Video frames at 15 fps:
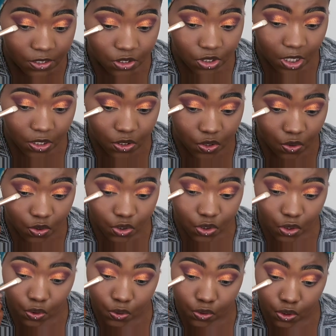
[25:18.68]
Just so she
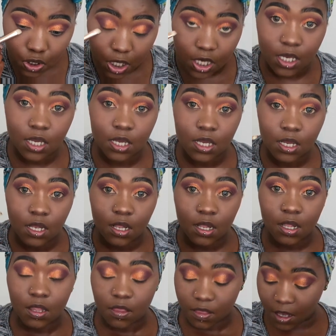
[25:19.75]
looks like
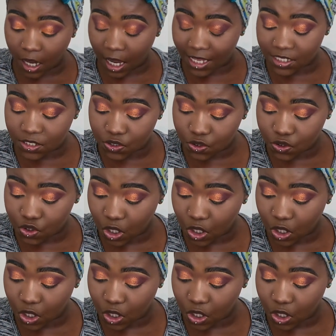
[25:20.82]
the cousins on